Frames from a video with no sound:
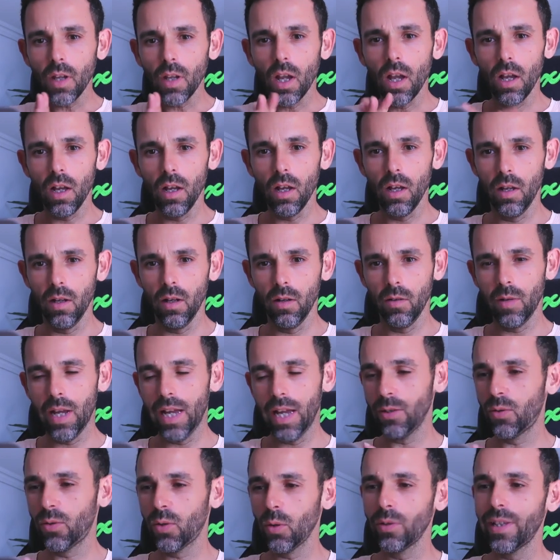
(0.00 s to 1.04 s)

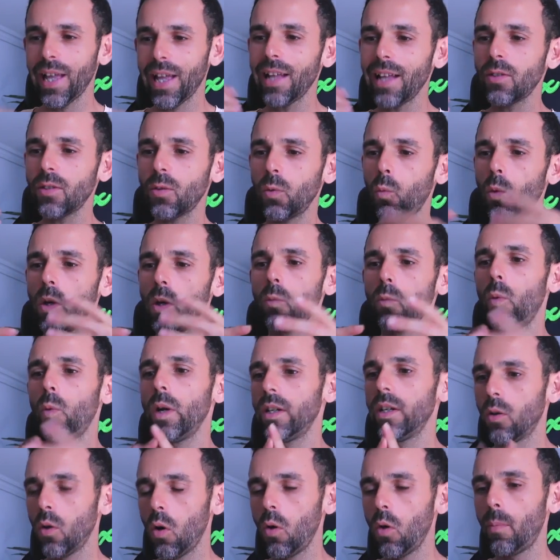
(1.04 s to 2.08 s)
And so that's one way to
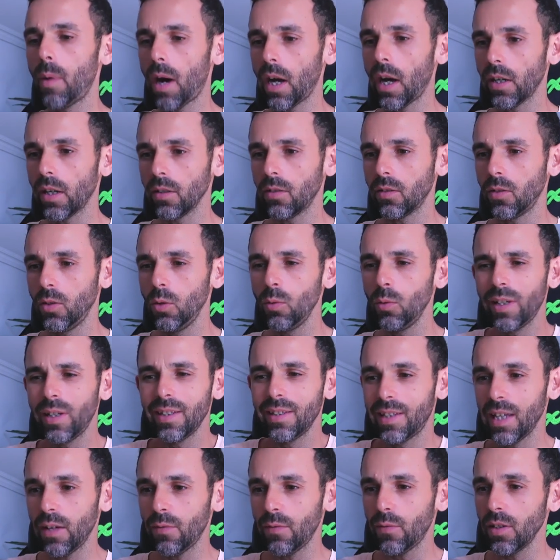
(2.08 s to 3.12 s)
go about it. You can
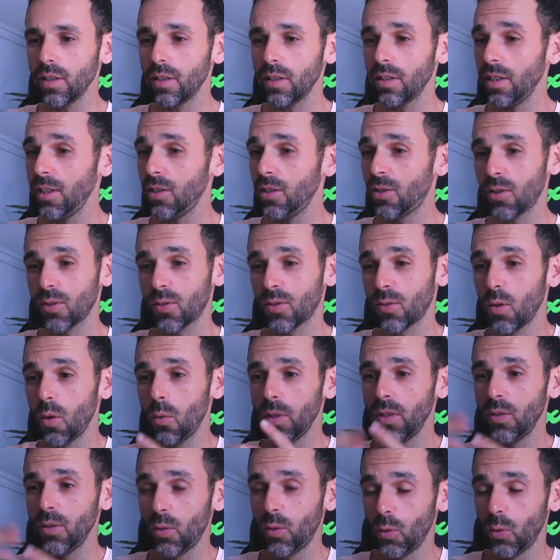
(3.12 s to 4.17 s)
definitely just go
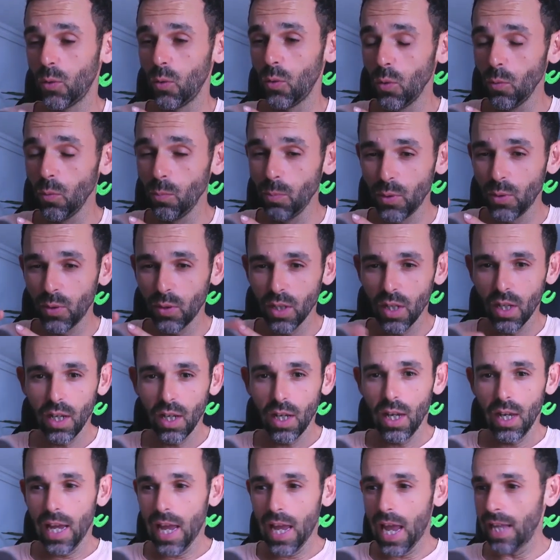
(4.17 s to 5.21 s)
into groups
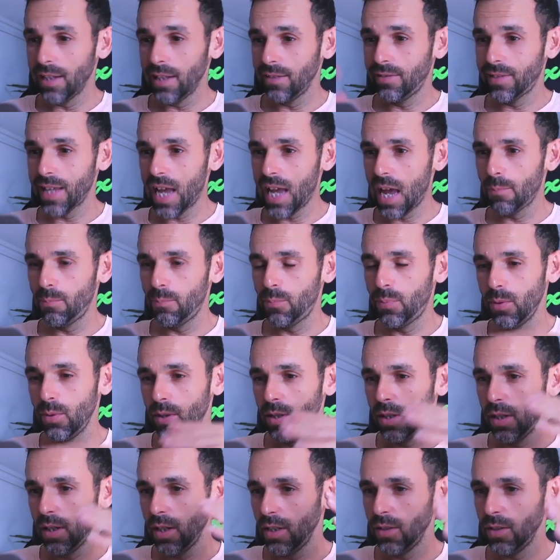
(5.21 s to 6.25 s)
and tap
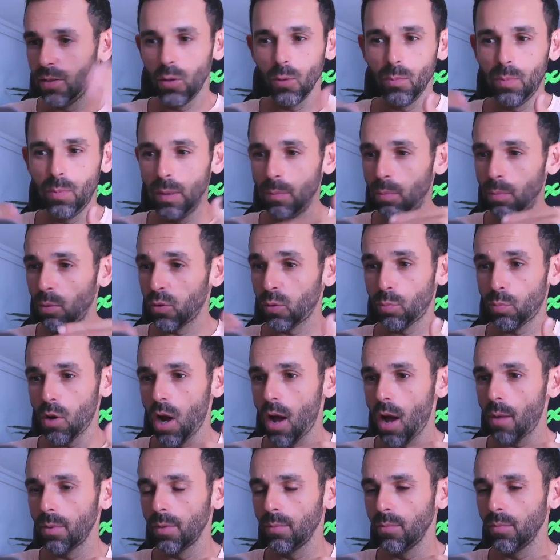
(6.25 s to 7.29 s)
into people's
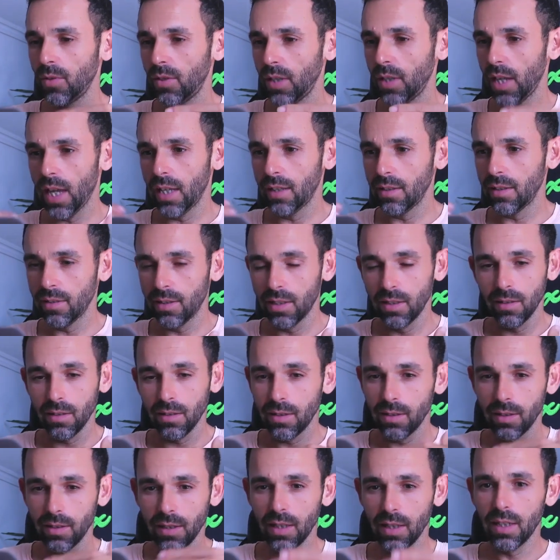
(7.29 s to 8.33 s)
problems and
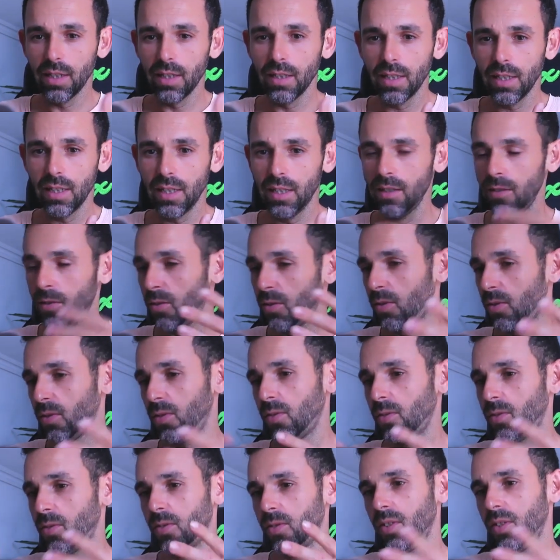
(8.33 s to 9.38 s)
literally
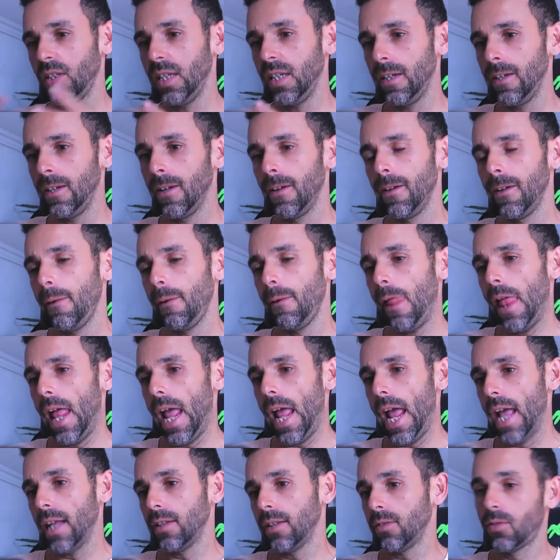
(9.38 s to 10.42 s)
see
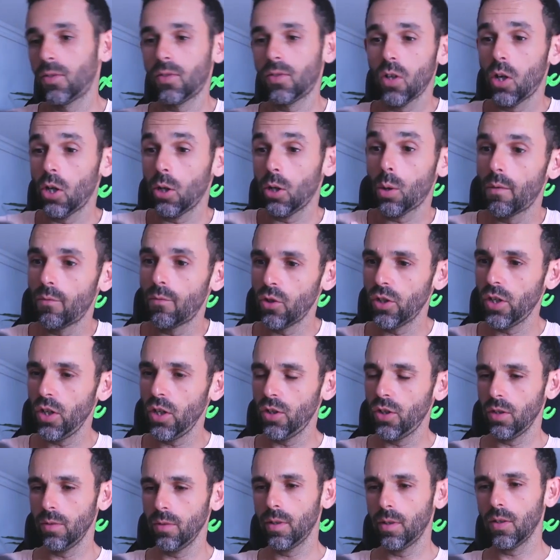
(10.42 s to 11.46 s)
and start a
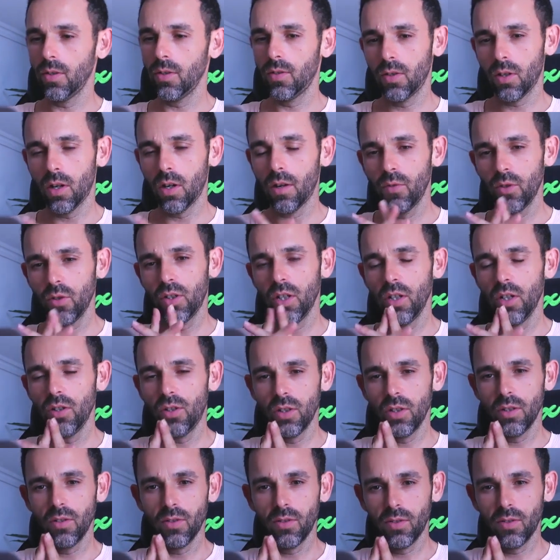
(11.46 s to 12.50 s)
conversation, because
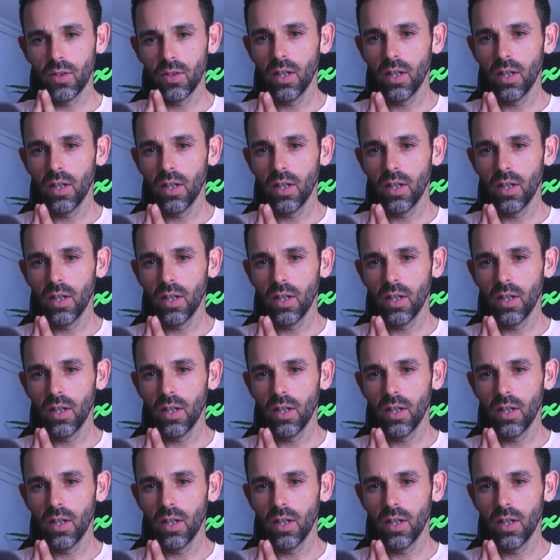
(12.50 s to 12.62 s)
conversations